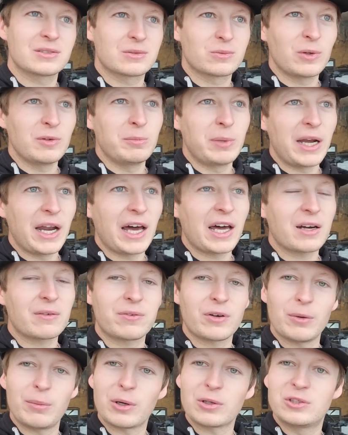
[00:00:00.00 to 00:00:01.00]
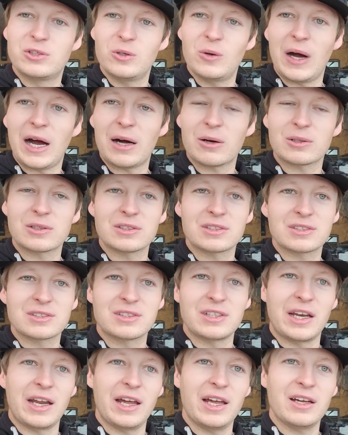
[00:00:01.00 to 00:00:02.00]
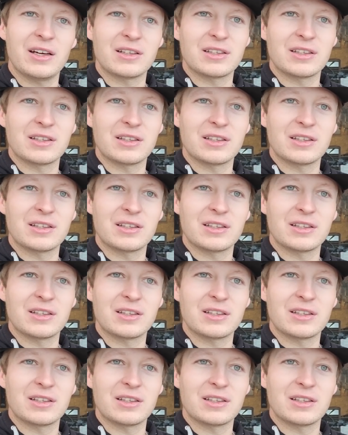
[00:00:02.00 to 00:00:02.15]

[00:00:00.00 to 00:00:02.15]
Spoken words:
we've been at it for about 2 hours today